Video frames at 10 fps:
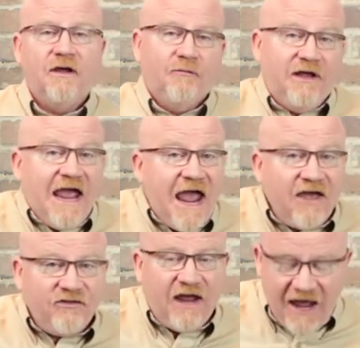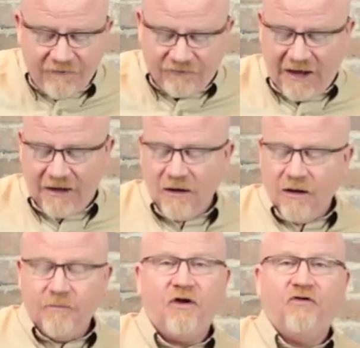It has to have
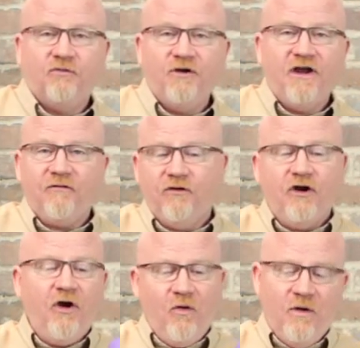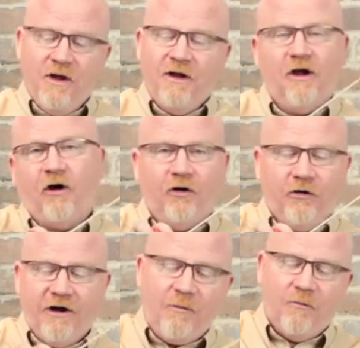that because we never know on our
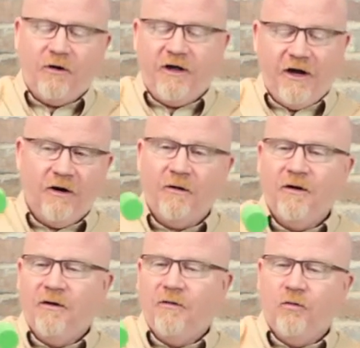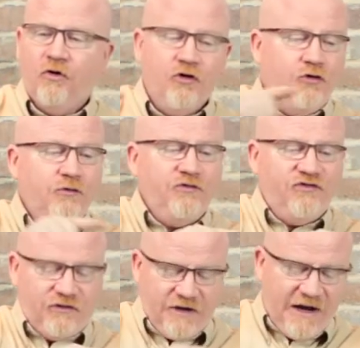network here
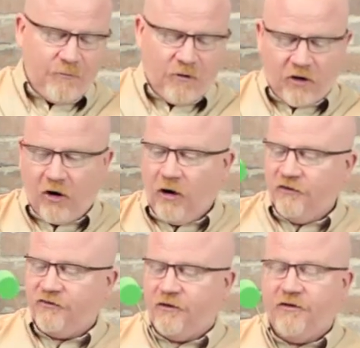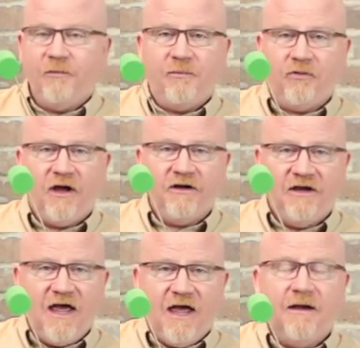whose network cards are going to be plugged
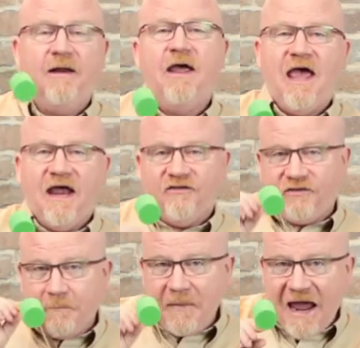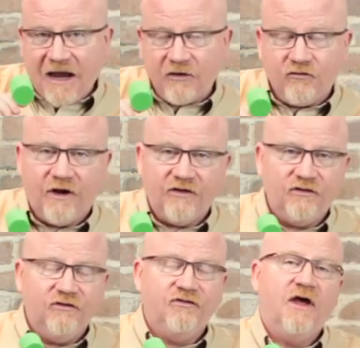in. And it's the MAC
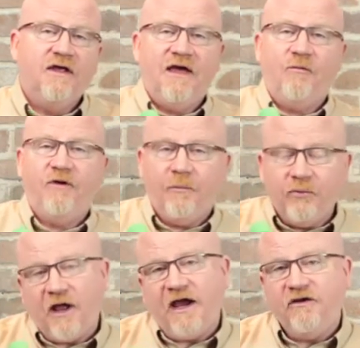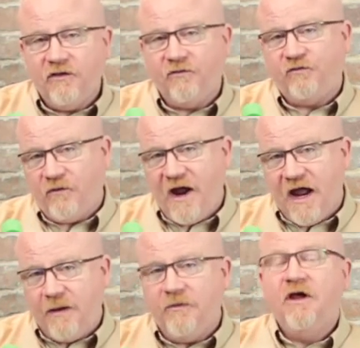addresses that we apply to the
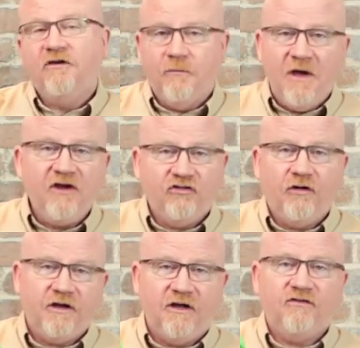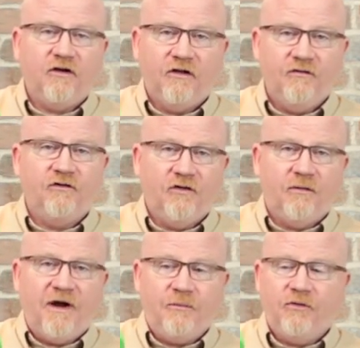frame to make sure it gets delivered to the
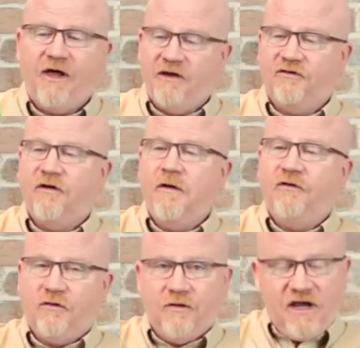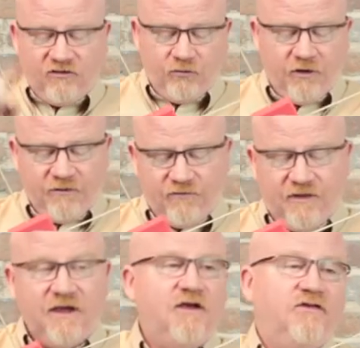right place. So each one of
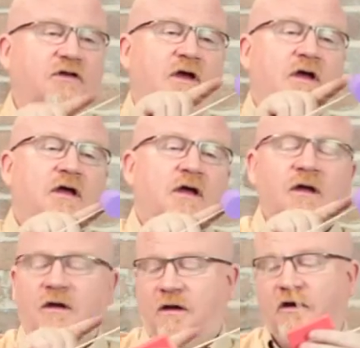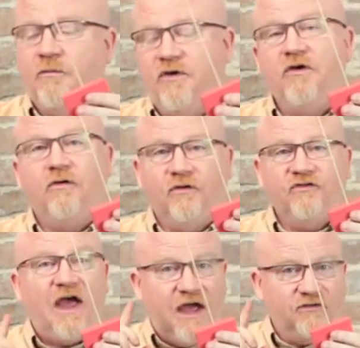these
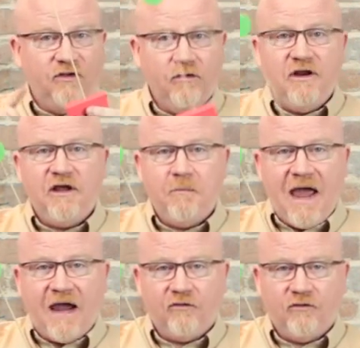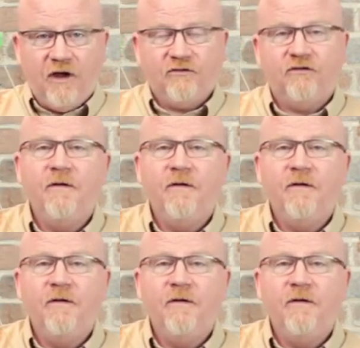computers has a unique MAC address.